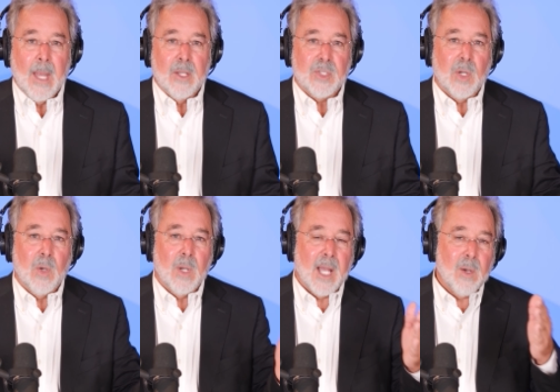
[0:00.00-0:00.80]

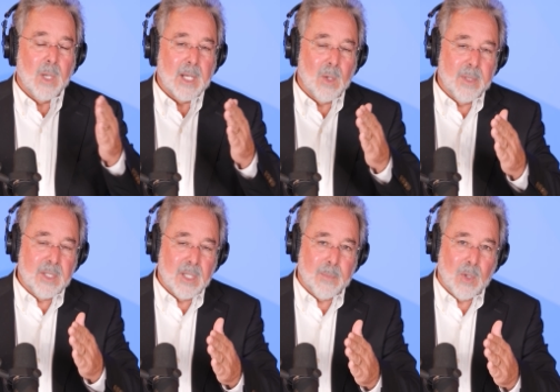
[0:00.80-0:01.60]
So I don't want to go
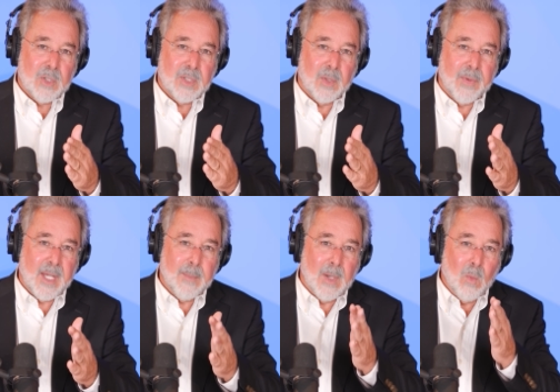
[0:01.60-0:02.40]
into the personal
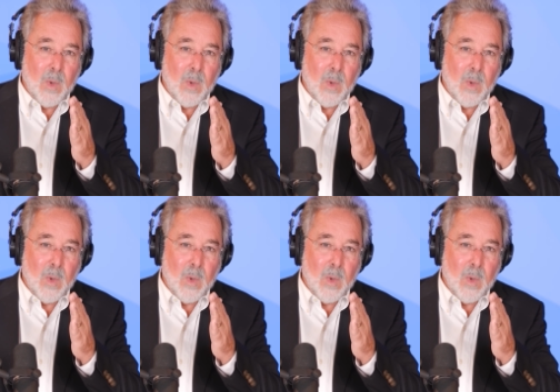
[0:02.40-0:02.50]
thing, but